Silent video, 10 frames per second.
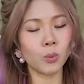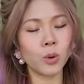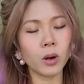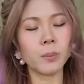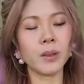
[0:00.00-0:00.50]

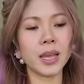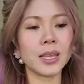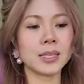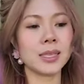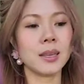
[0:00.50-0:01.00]

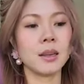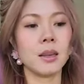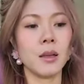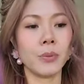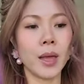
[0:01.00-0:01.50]
workplace
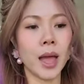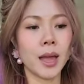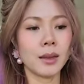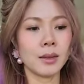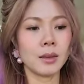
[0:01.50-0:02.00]

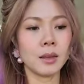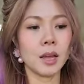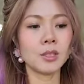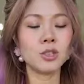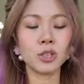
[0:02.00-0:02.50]
that
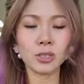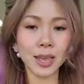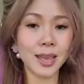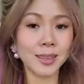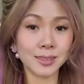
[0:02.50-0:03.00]

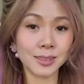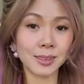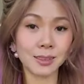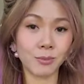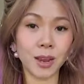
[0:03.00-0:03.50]
understands,
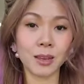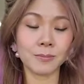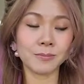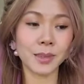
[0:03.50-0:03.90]
right?